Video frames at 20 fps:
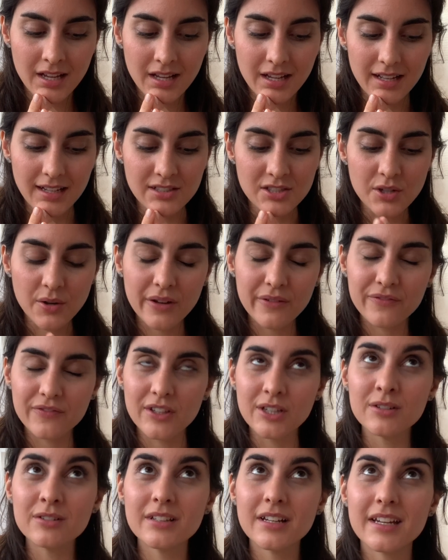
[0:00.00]
And so I
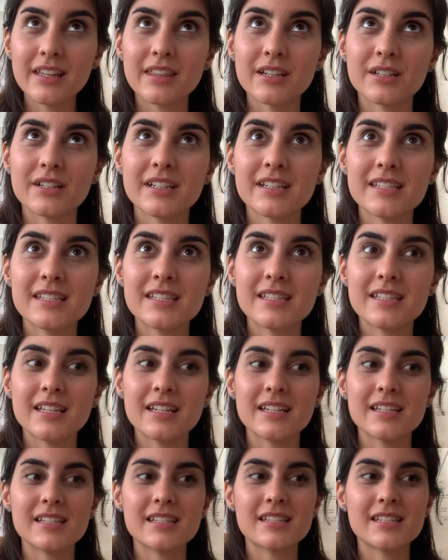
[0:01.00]
feel like there is
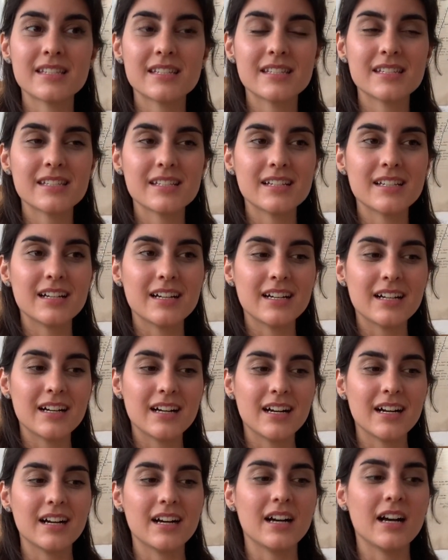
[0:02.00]
this
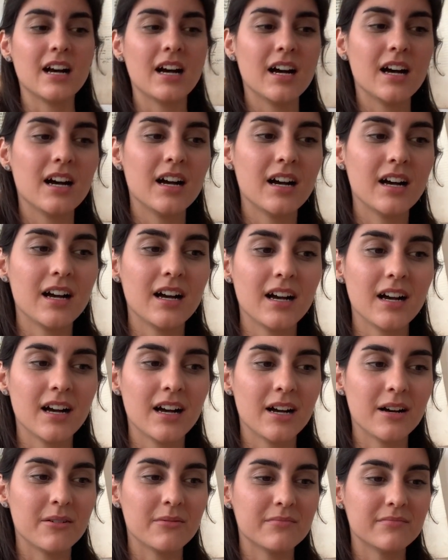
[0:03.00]

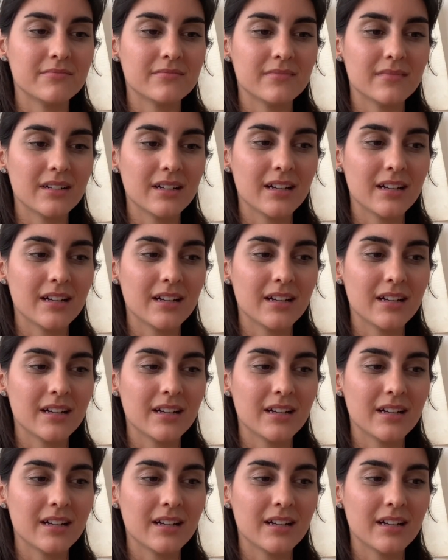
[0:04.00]
um